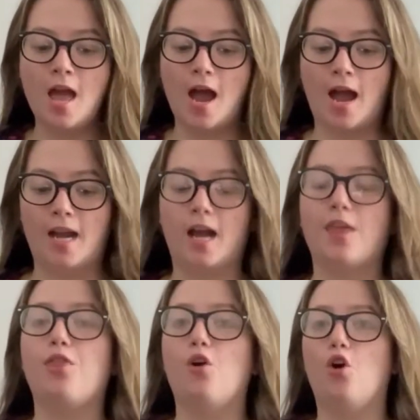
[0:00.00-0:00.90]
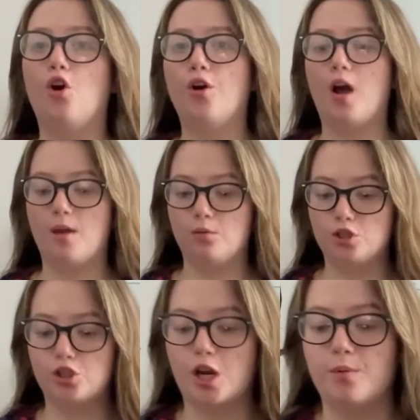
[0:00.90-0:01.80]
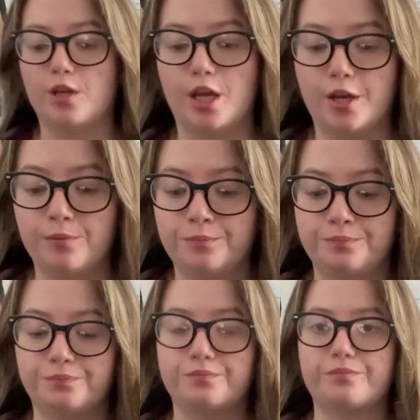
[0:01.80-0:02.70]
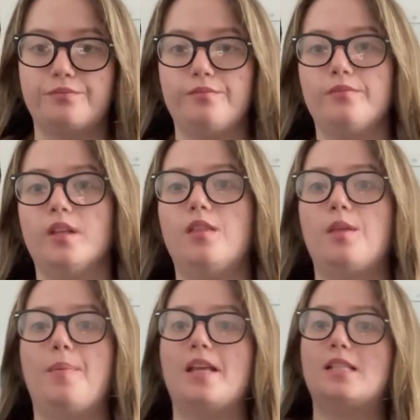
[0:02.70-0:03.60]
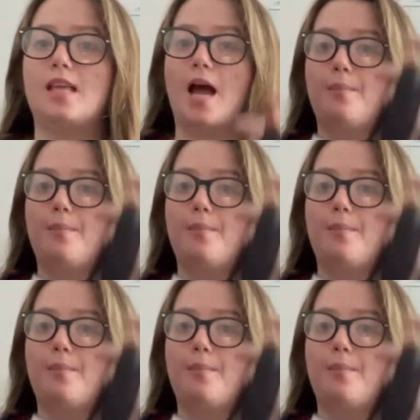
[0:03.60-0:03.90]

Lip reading: and I thought I would show you the bits that I